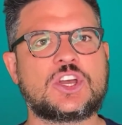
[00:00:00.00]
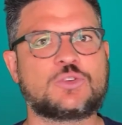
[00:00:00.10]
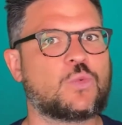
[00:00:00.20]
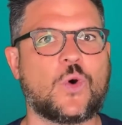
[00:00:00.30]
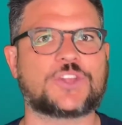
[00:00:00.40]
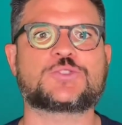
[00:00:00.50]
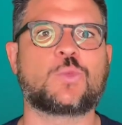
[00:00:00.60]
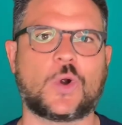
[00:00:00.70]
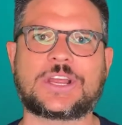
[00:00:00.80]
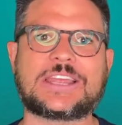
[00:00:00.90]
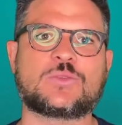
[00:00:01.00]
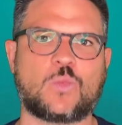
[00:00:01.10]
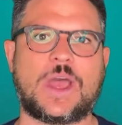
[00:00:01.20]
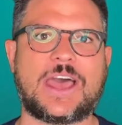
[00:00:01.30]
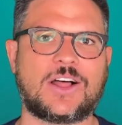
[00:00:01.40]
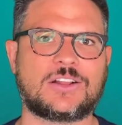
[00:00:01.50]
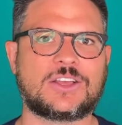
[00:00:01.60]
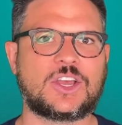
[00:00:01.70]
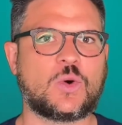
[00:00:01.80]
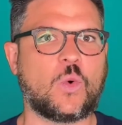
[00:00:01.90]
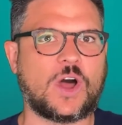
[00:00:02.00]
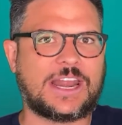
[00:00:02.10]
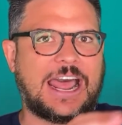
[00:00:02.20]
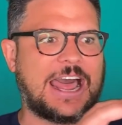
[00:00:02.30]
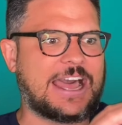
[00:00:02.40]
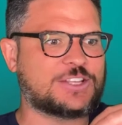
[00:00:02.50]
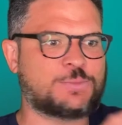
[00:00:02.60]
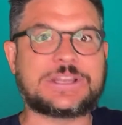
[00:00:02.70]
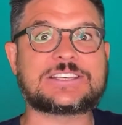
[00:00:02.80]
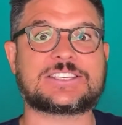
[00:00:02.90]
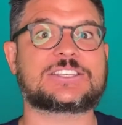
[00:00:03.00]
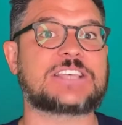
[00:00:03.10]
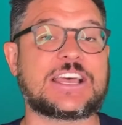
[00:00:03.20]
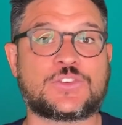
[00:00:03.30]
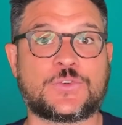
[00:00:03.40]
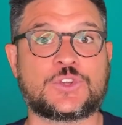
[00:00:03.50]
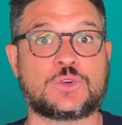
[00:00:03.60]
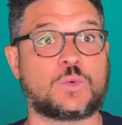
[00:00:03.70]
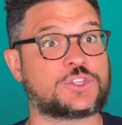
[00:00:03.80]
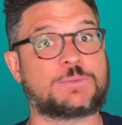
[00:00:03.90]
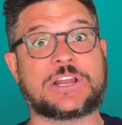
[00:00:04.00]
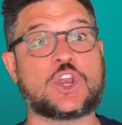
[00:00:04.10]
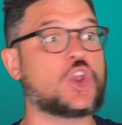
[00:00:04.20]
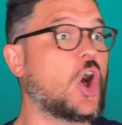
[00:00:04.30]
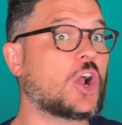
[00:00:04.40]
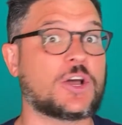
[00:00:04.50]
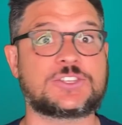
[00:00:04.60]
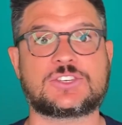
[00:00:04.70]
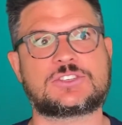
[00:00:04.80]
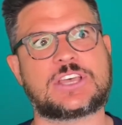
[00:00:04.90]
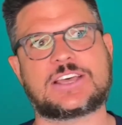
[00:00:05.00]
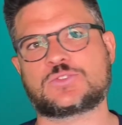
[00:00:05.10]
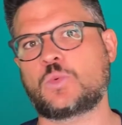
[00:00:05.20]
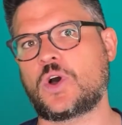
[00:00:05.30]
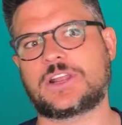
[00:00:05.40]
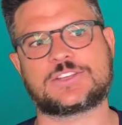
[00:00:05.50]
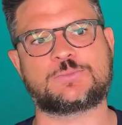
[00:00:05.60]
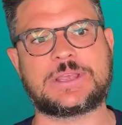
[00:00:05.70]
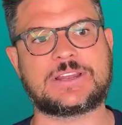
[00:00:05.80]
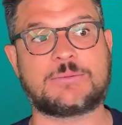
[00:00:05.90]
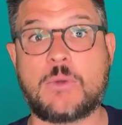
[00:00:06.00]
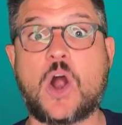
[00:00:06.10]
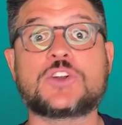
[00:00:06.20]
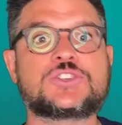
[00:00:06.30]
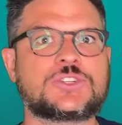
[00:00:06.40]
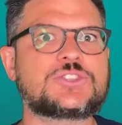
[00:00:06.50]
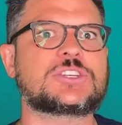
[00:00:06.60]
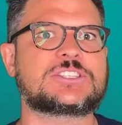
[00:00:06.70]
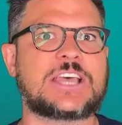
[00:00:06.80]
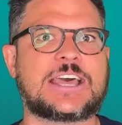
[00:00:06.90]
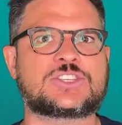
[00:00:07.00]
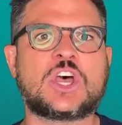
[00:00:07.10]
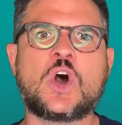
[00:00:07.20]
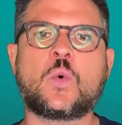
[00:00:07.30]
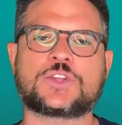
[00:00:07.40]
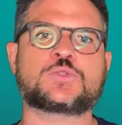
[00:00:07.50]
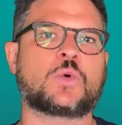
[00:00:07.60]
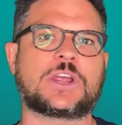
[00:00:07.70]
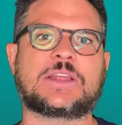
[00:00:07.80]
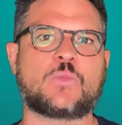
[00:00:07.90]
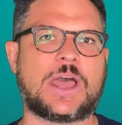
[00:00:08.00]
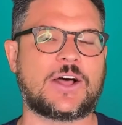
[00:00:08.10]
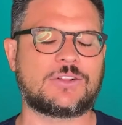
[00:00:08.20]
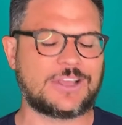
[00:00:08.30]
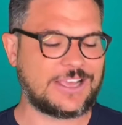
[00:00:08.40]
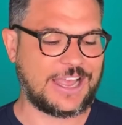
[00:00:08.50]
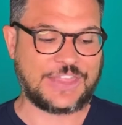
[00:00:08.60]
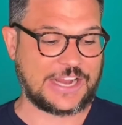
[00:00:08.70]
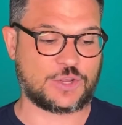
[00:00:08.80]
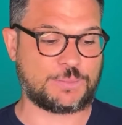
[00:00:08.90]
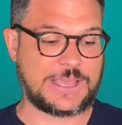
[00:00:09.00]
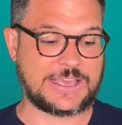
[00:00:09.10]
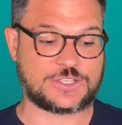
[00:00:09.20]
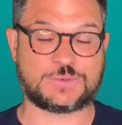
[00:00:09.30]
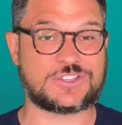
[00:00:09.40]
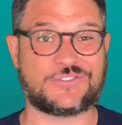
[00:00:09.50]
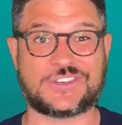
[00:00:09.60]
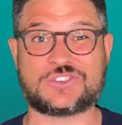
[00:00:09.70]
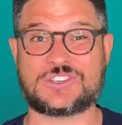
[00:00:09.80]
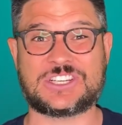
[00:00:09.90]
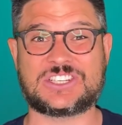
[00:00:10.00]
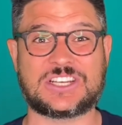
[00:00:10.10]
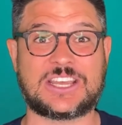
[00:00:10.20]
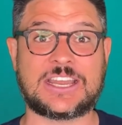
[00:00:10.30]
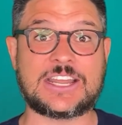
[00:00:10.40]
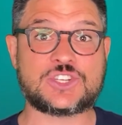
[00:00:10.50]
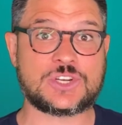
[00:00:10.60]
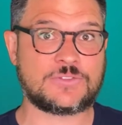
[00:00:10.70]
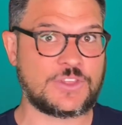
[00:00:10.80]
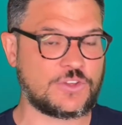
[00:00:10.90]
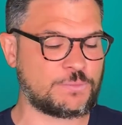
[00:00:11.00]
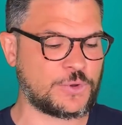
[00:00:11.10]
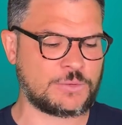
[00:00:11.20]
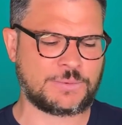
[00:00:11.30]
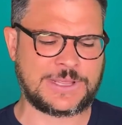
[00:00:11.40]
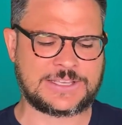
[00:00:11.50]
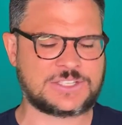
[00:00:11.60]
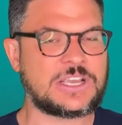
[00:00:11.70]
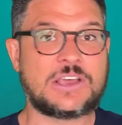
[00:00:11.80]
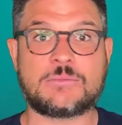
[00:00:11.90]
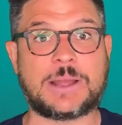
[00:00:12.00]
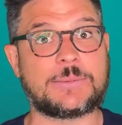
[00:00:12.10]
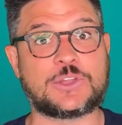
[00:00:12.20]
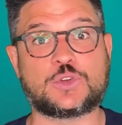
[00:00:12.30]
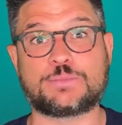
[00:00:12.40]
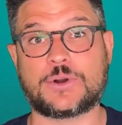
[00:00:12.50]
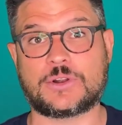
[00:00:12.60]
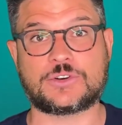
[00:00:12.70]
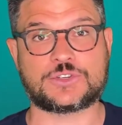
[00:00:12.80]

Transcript: what's working well? What has been a success for you? What's been a knockout success? What has been a marginal success? What's working well? And that could be a specific strategic initiative that you've put in place, might be a new product or